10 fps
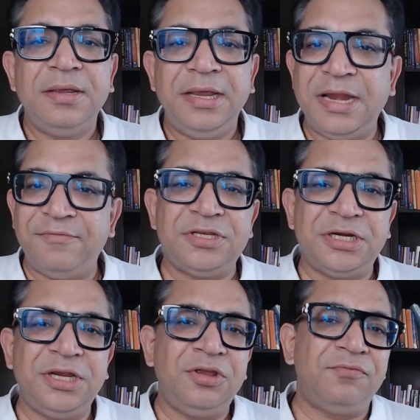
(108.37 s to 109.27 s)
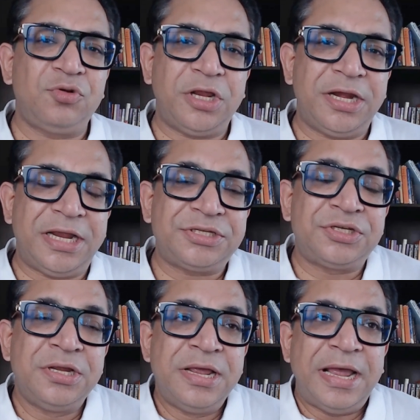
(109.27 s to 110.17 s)
In every journey you have to take
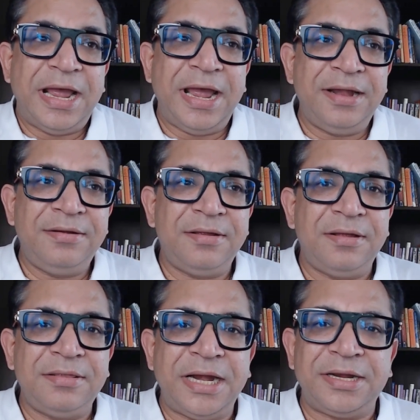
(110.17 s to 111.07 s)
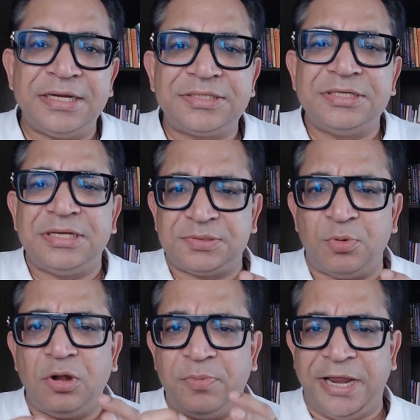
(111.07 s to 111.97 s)
rest, and that rest is a
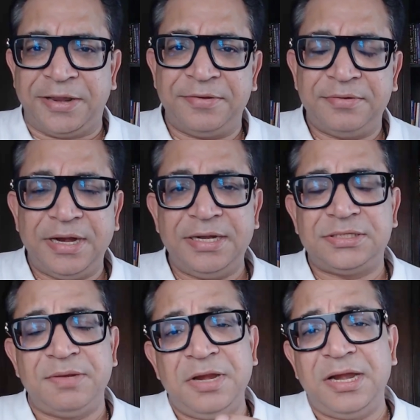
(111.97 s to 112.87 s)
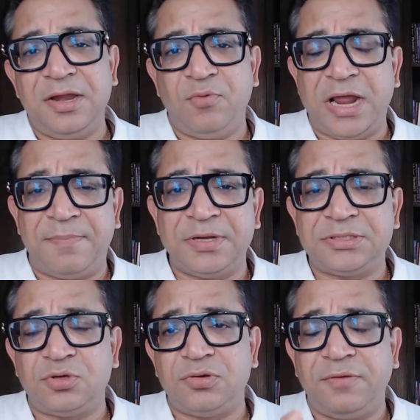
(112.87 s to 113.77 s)
small break, right? Similarly, what
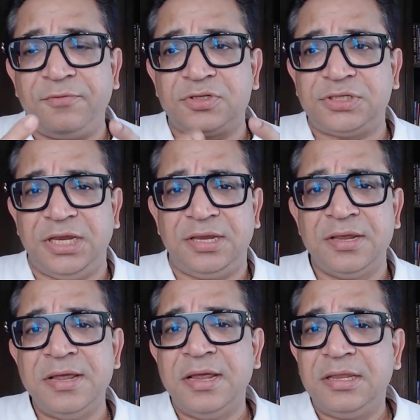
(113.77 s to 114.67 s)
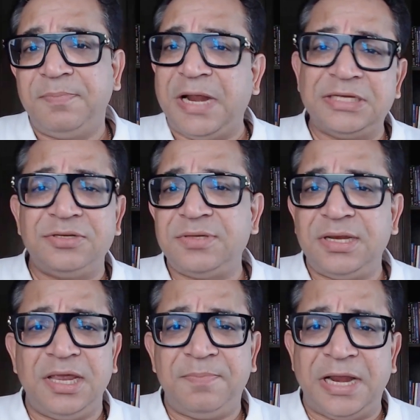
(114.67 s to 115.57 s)
happens, so if you see, the prices will
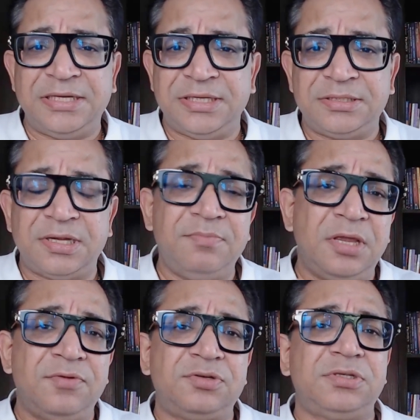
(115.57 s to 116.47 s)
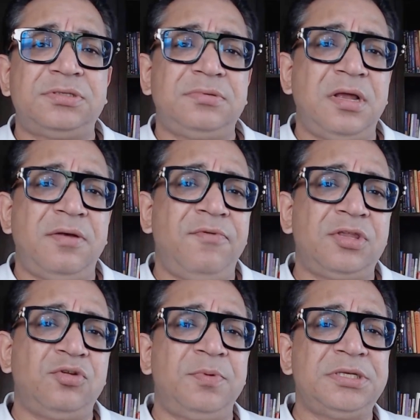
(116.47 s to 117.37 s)
keep rising. Something which was
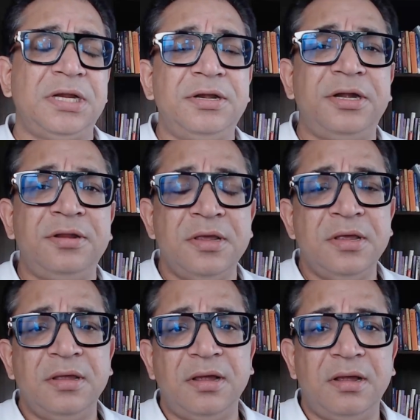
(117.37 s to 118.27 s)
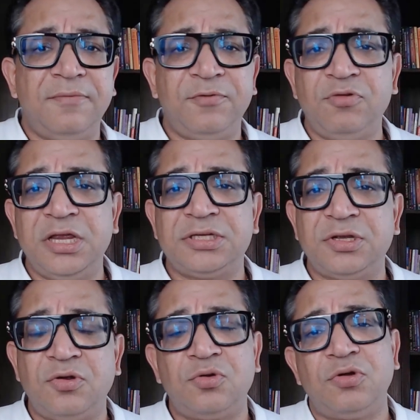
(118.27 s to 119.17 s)
worth rupees 100 a few years
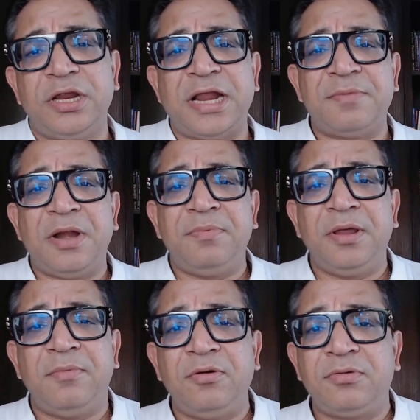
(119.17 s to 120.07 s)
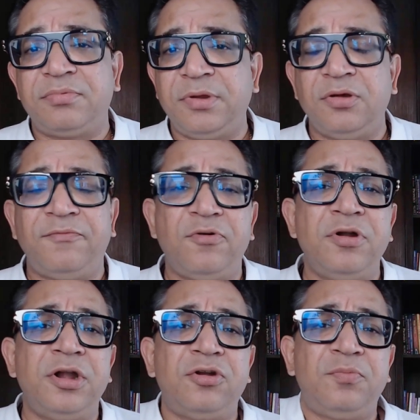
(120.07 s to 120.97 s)
ago, today that might be about
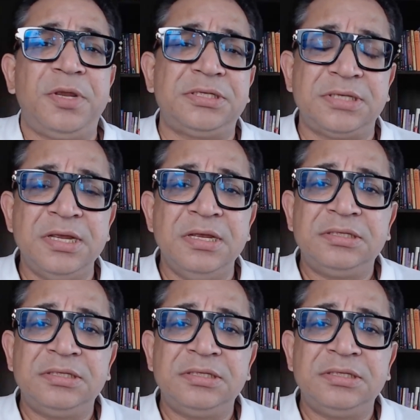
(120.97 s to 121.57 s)
400 rupees.